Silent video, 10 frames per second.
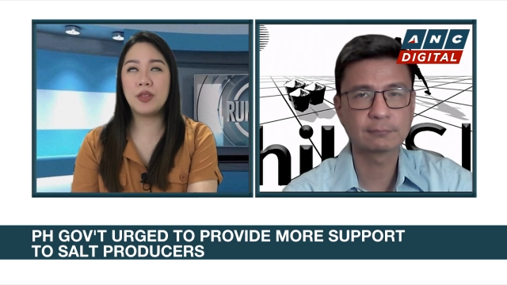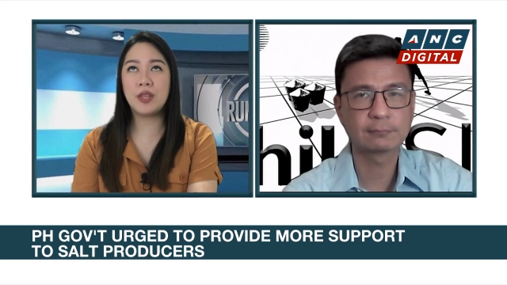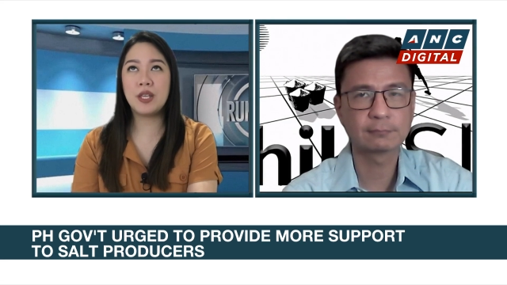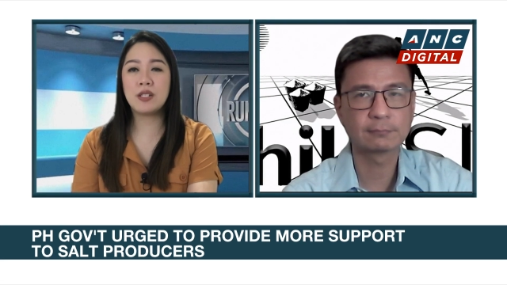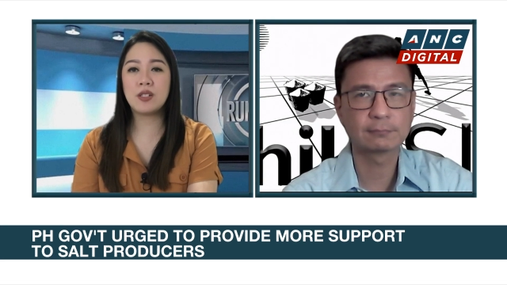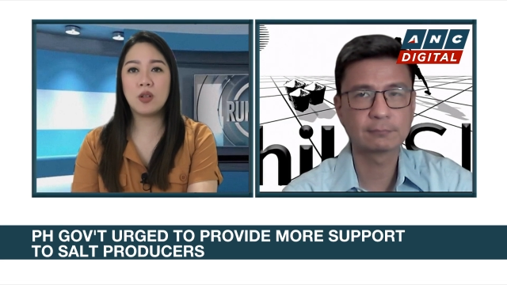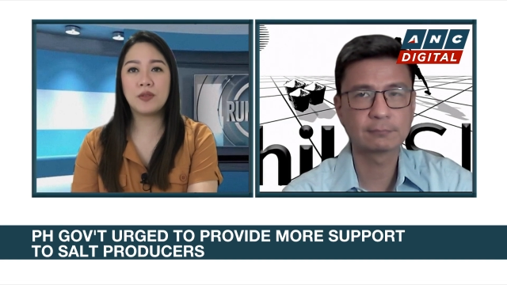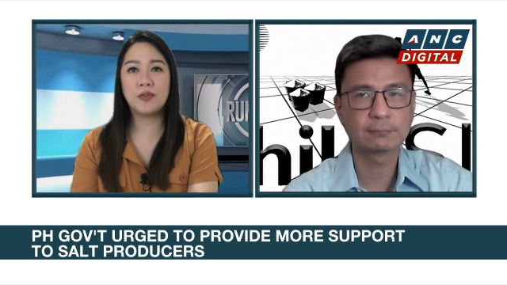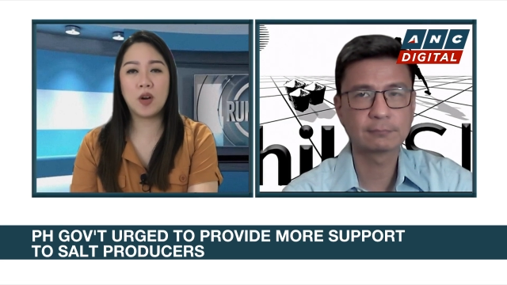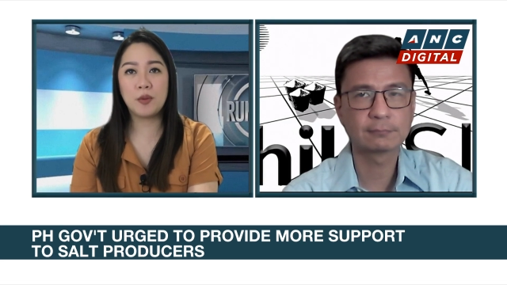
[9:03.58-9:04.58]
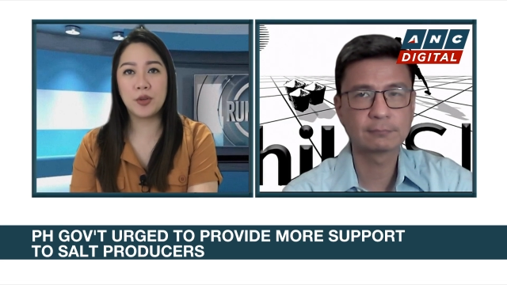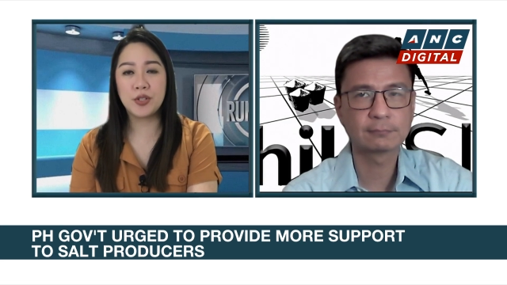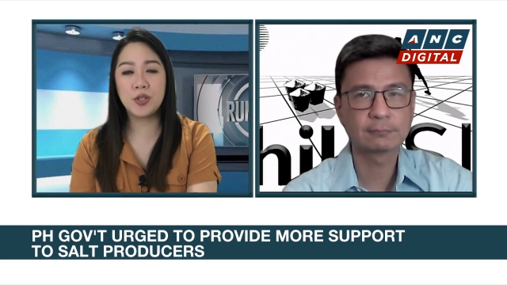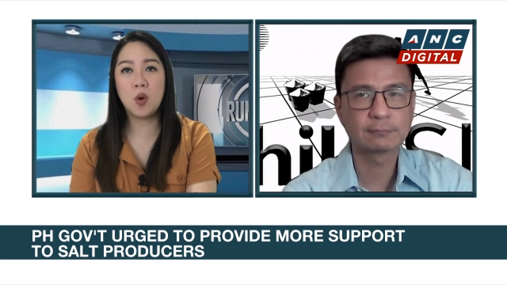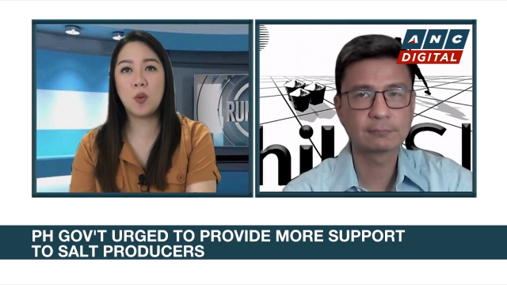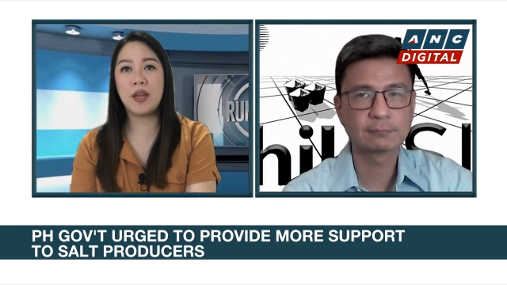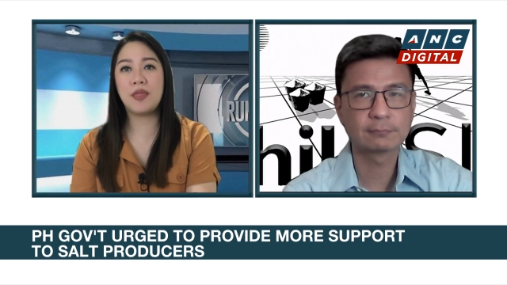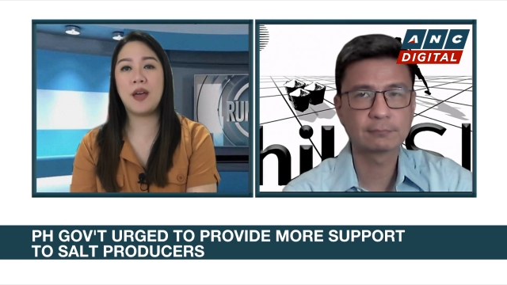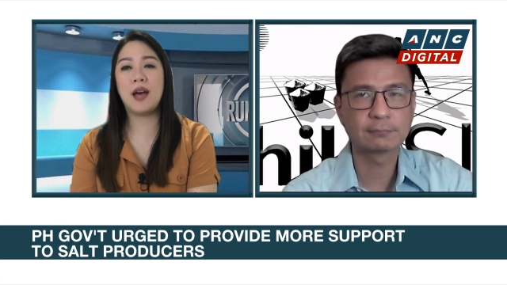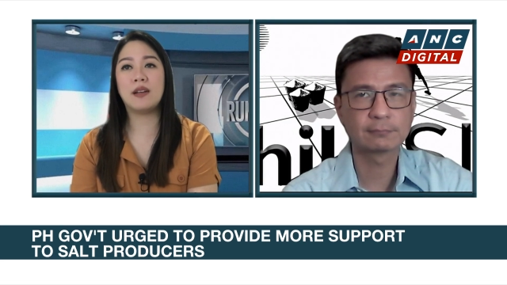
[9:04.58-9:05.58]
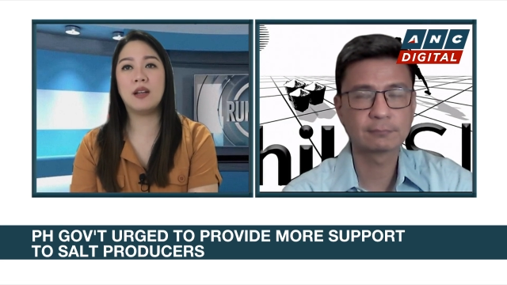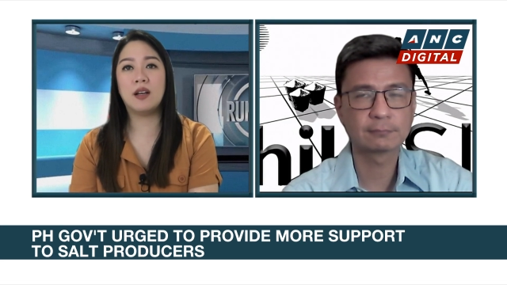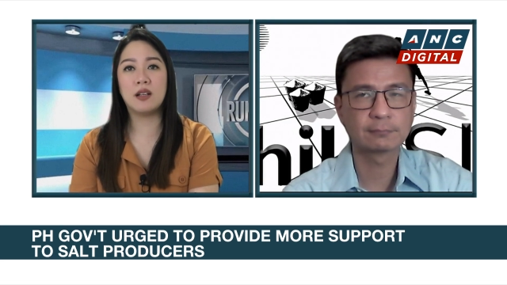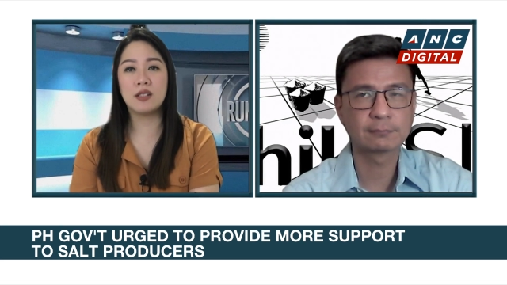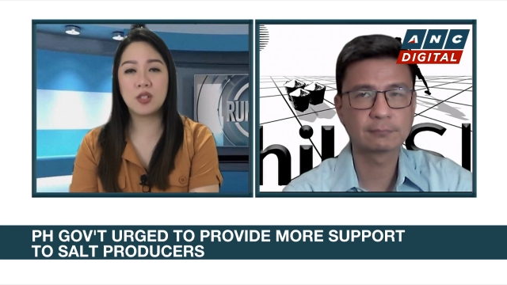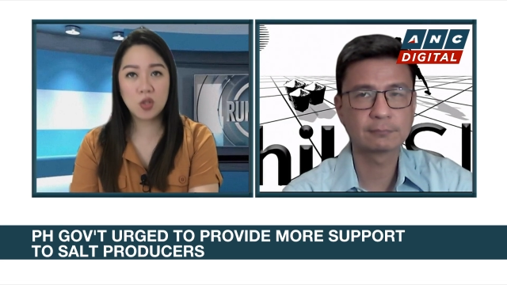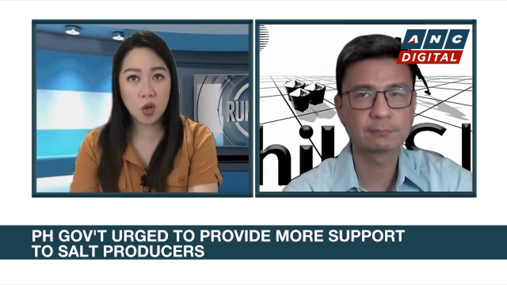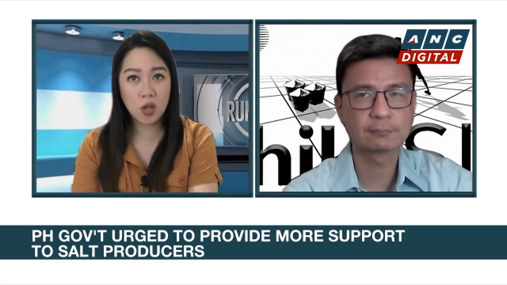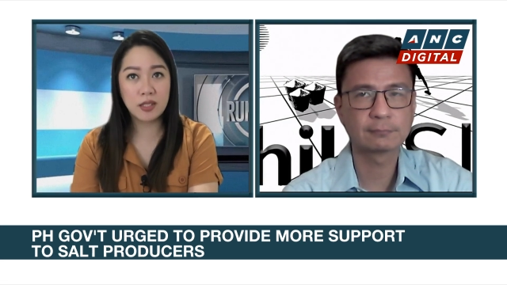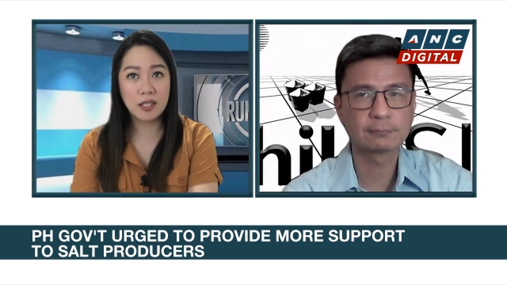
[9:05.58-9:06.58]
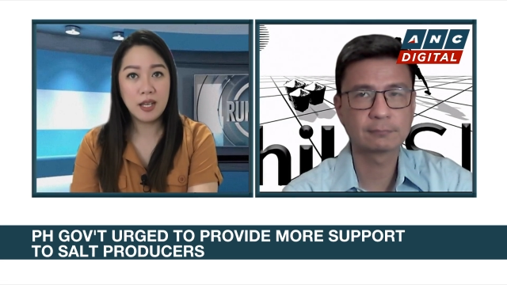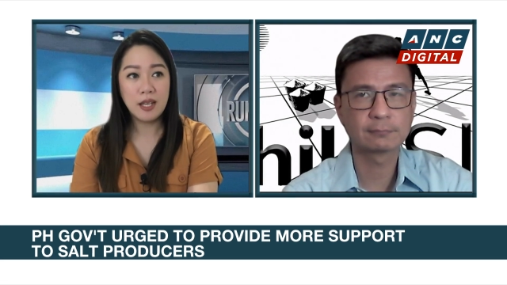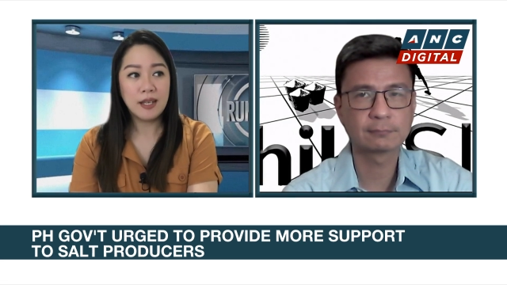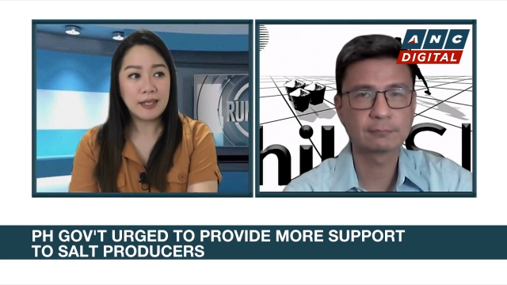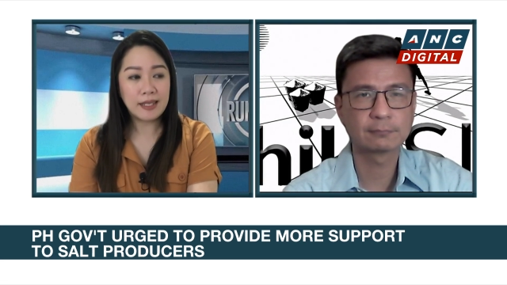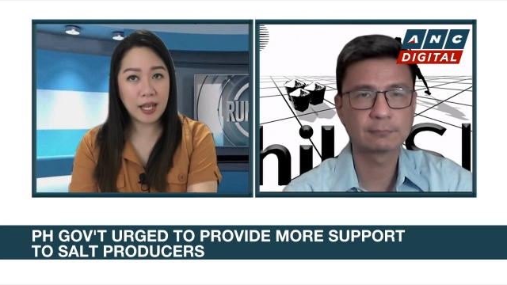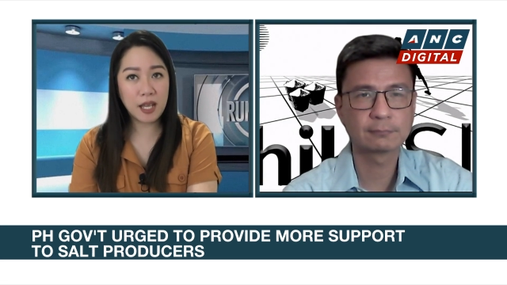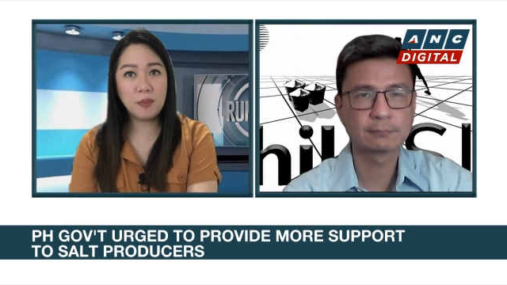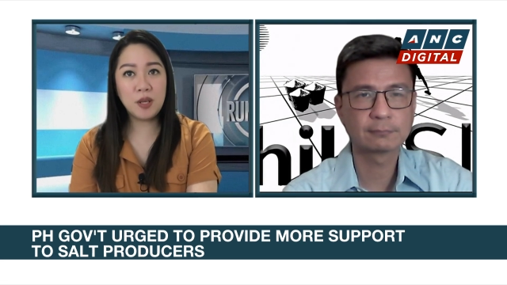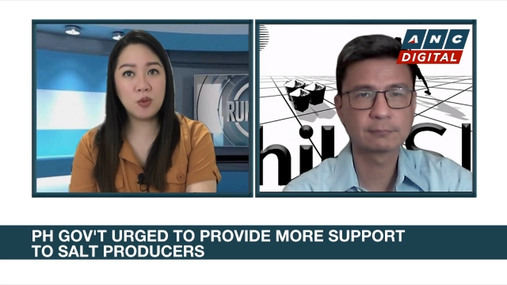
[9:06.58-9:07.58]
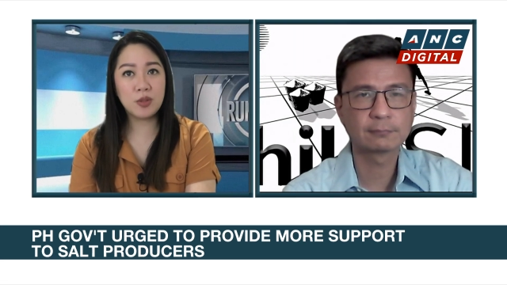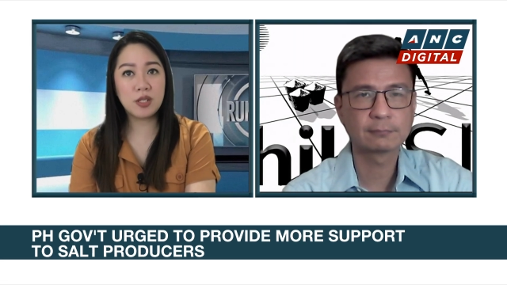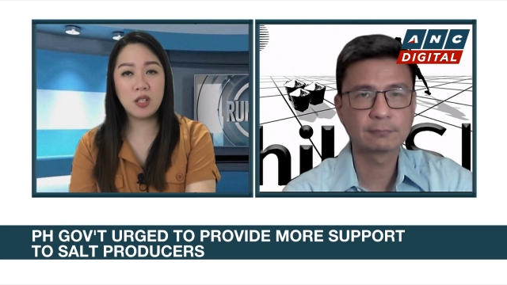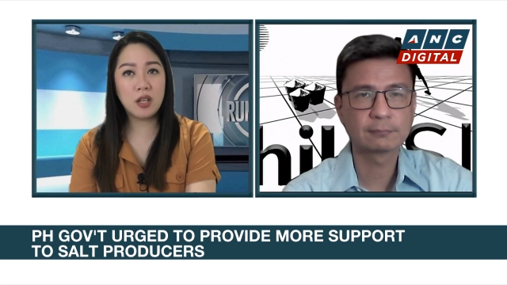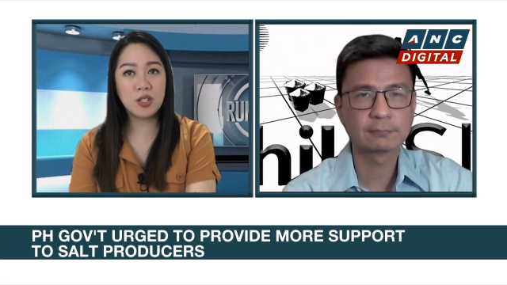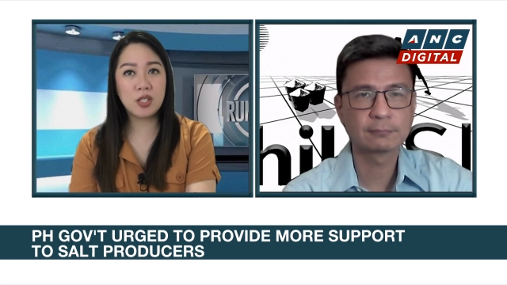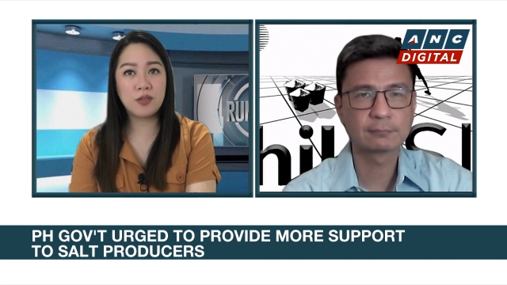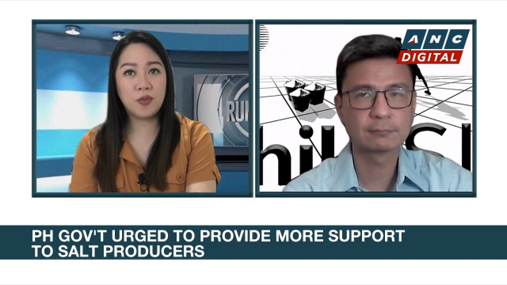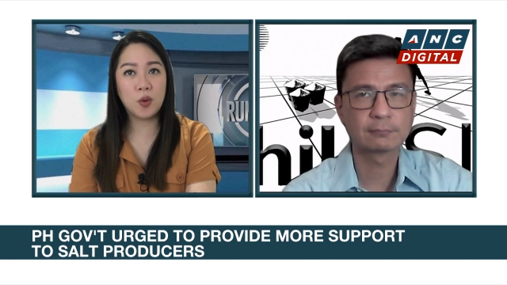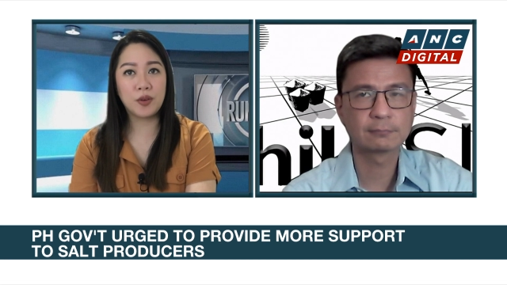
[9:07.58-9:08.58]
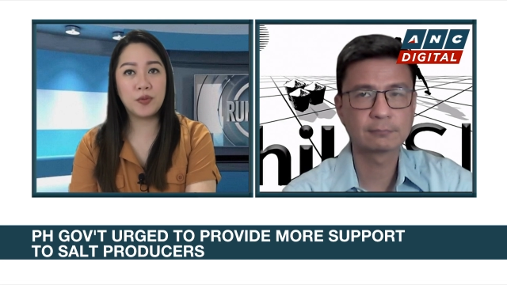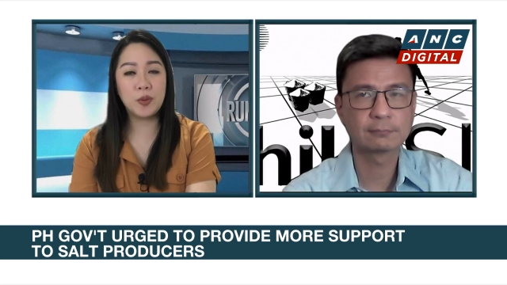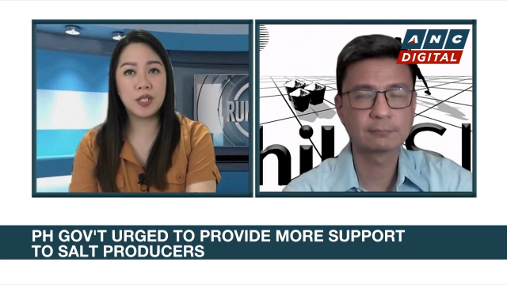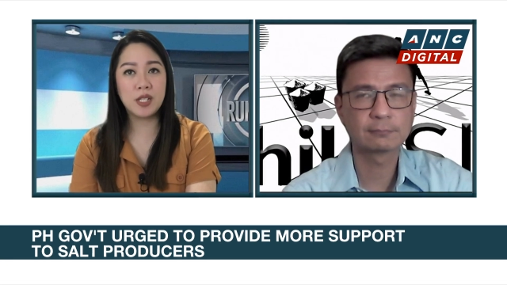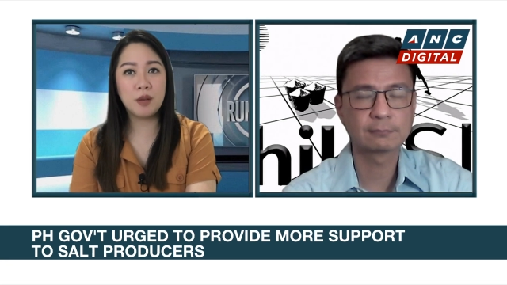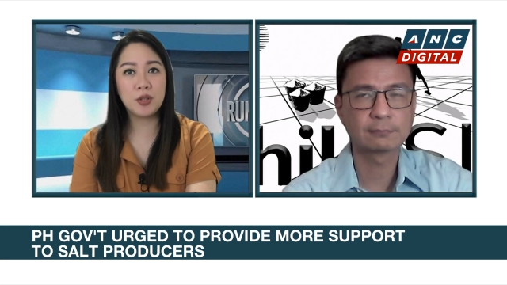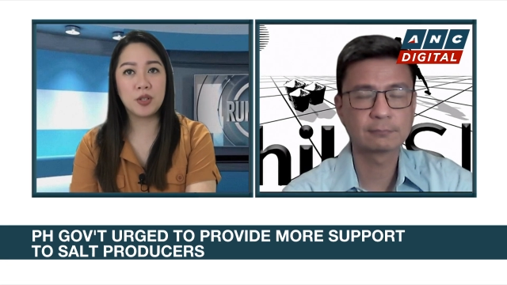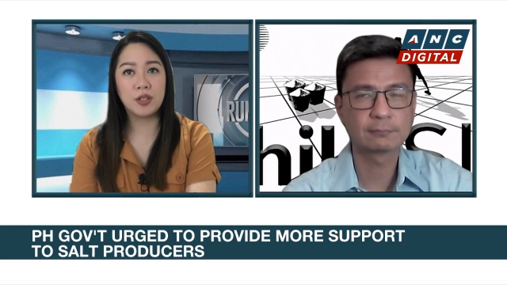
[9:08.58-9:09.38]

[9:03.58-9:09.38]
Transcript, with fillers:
Speaker 1: these salt farmers, knowing that uh, salt can be used not just for food consumption?